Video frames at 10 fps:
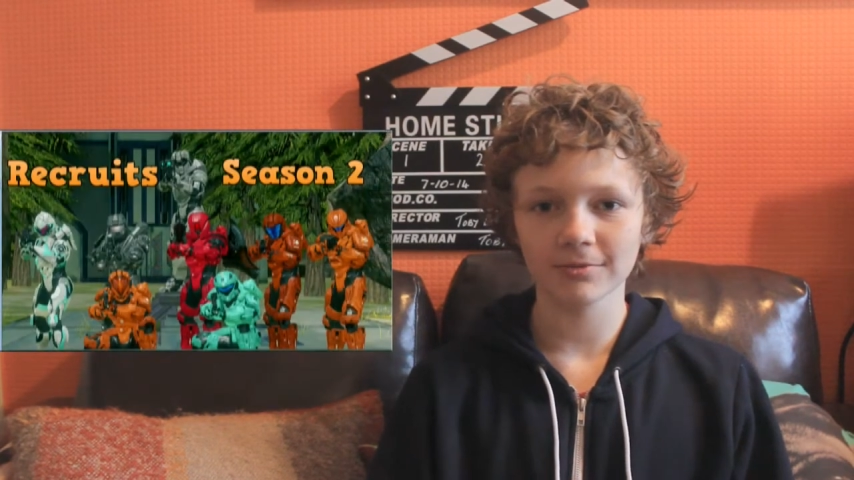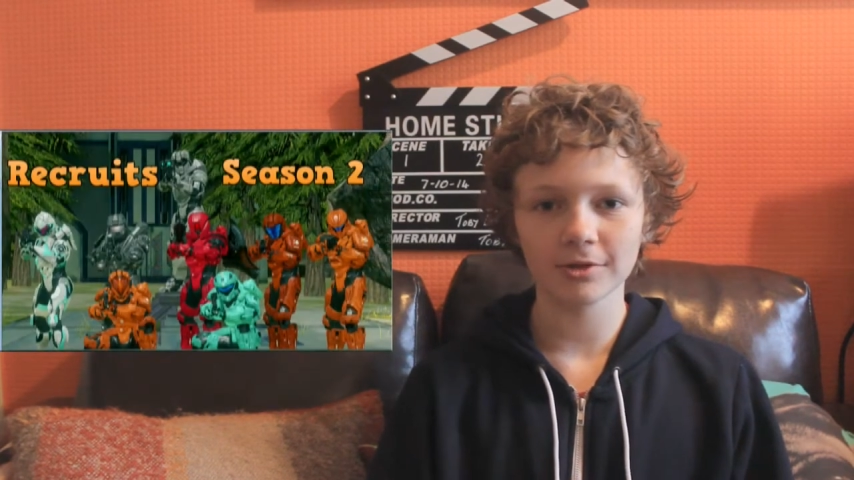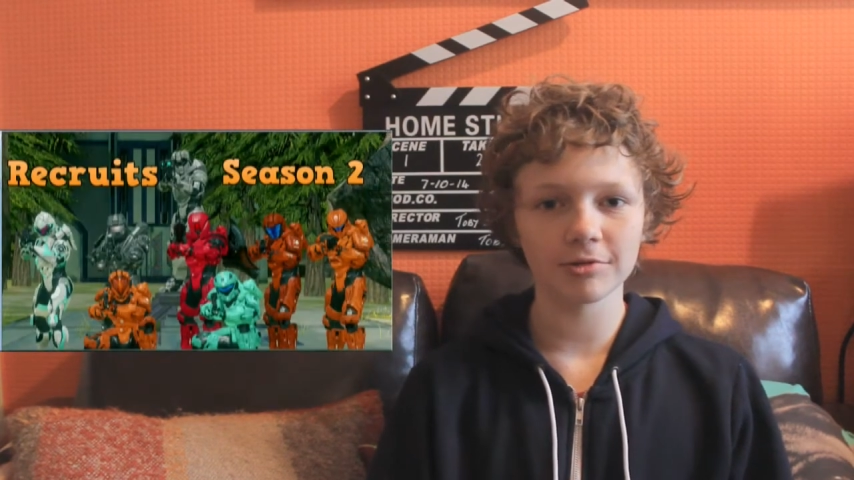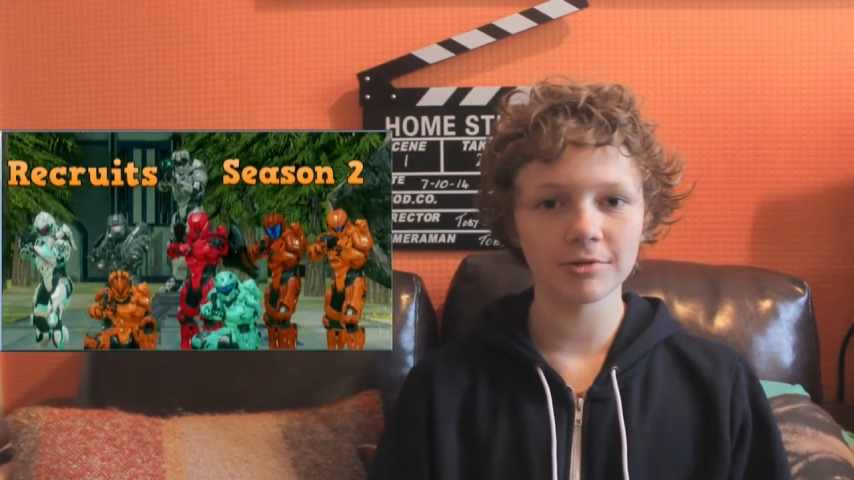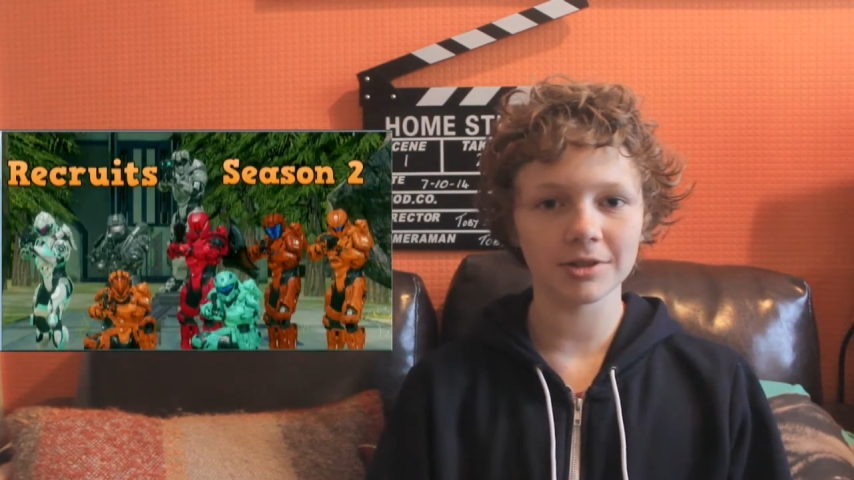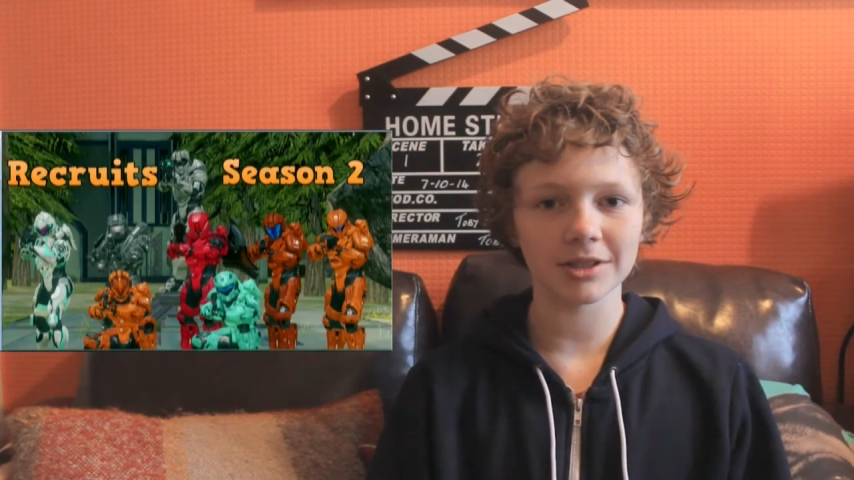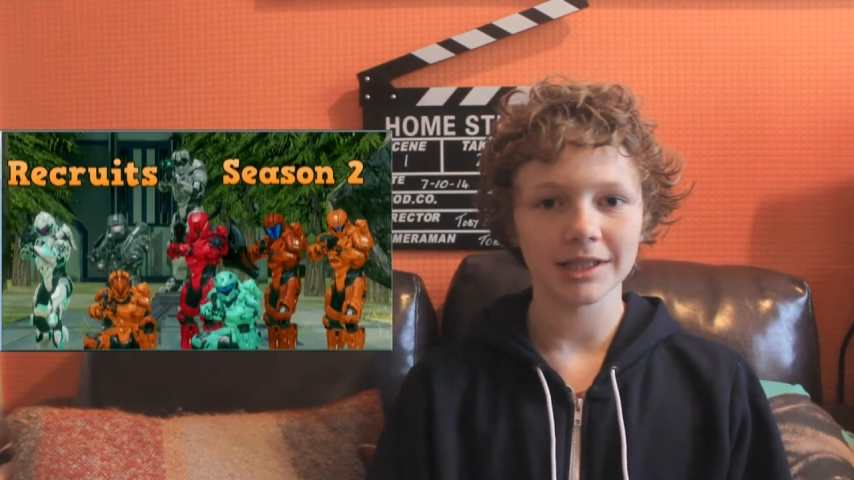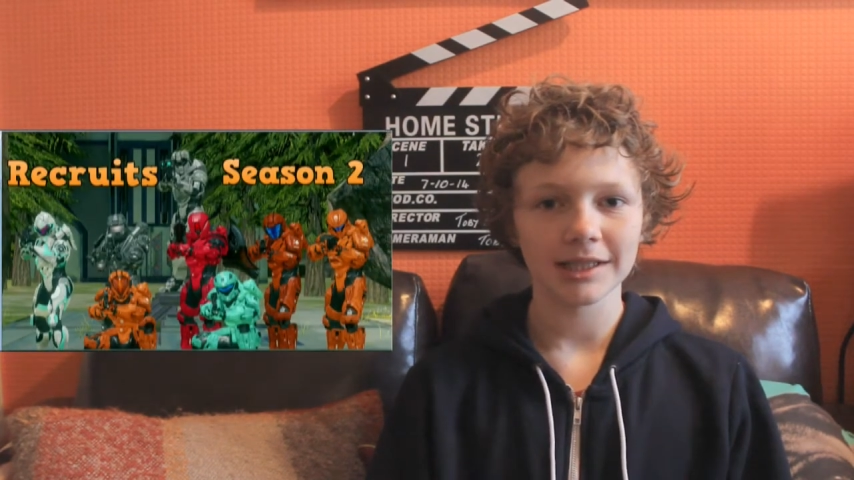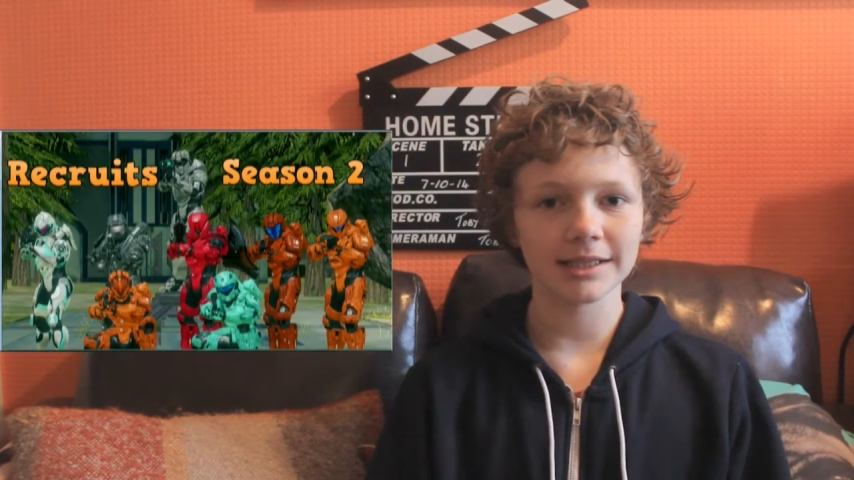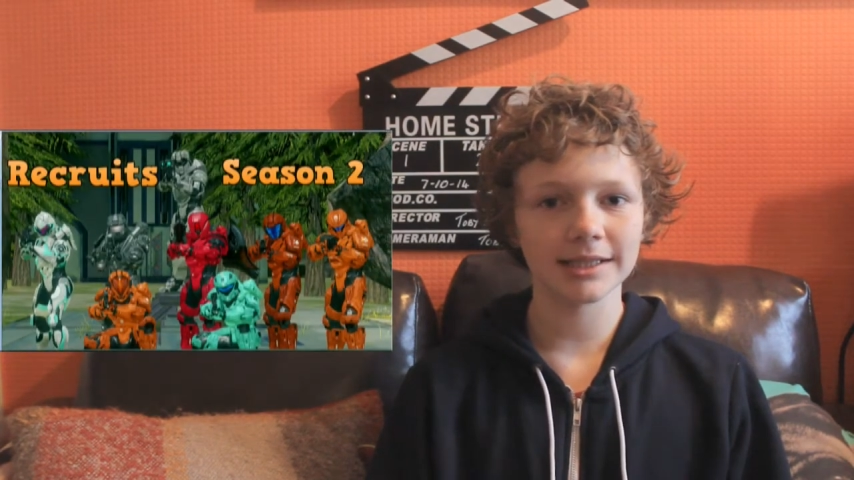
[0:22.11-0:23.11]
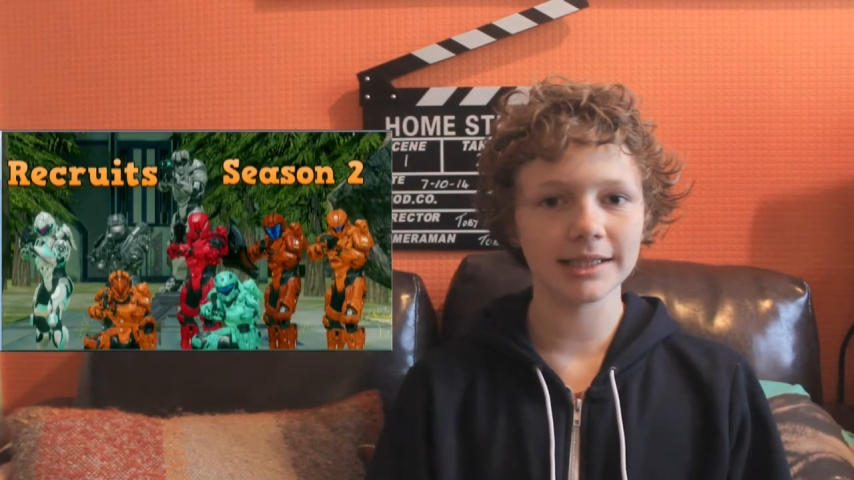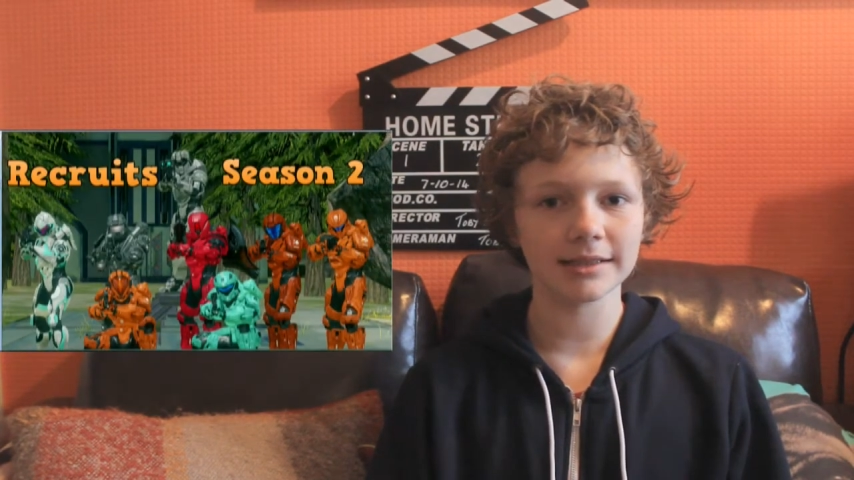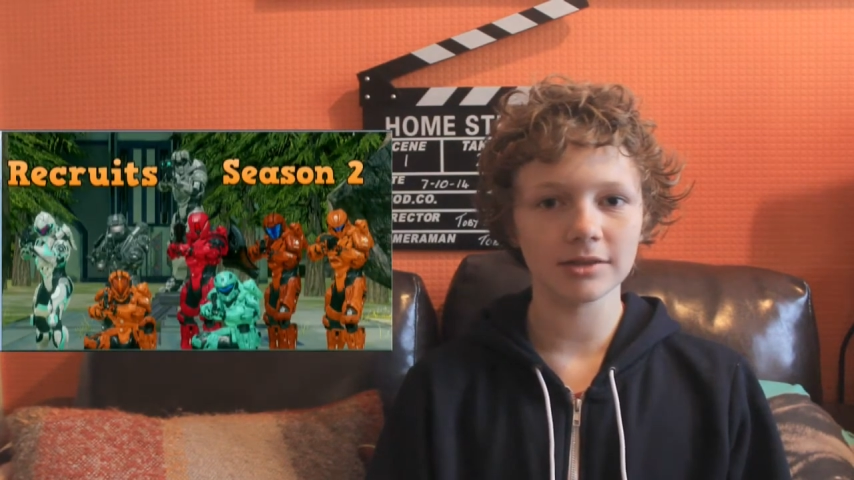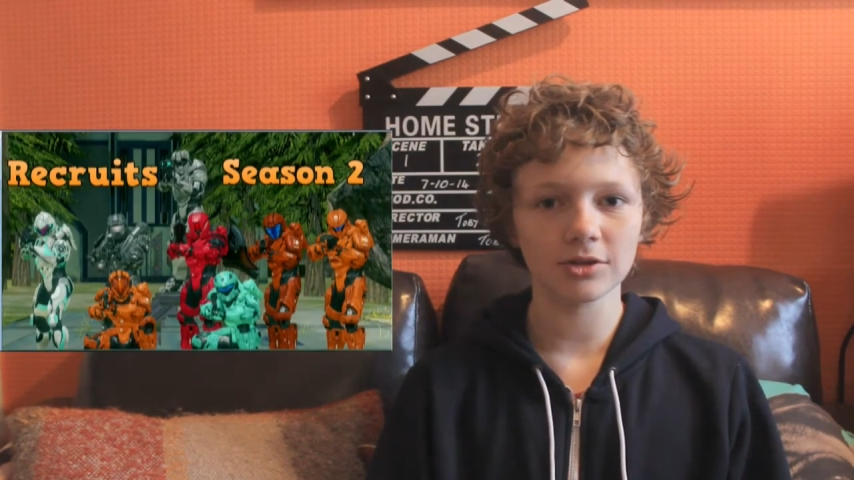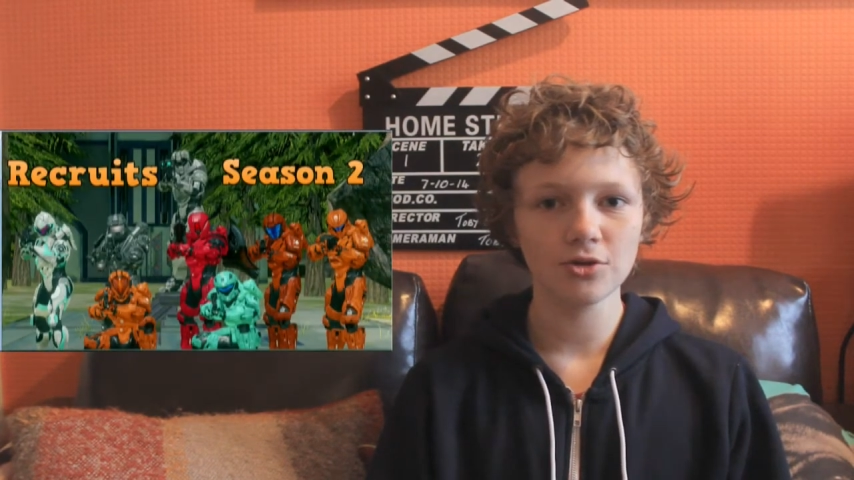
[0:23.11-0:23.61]
Recruits
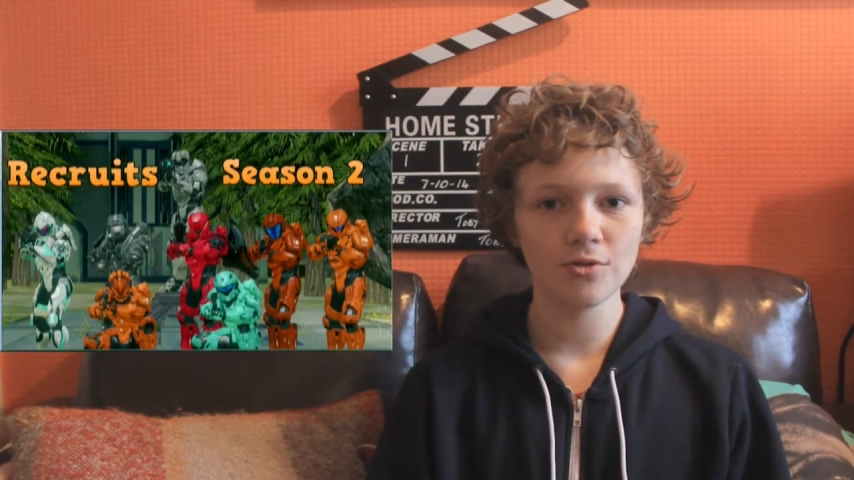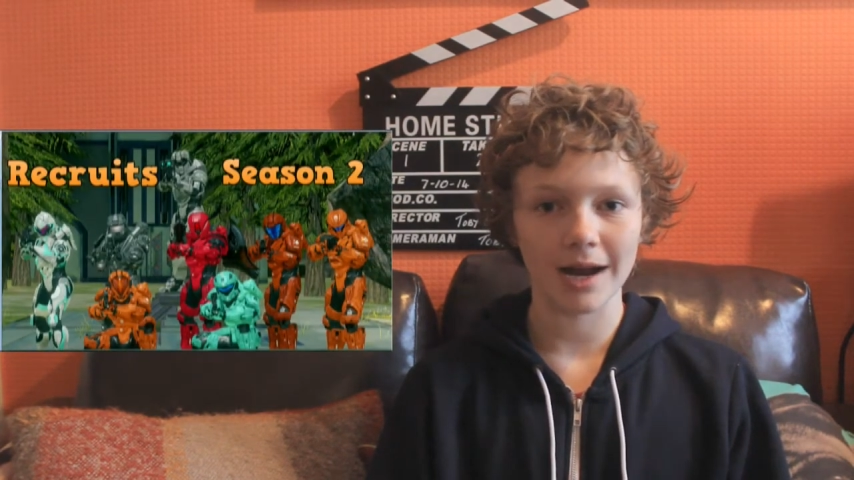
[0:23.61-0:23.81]
Season 2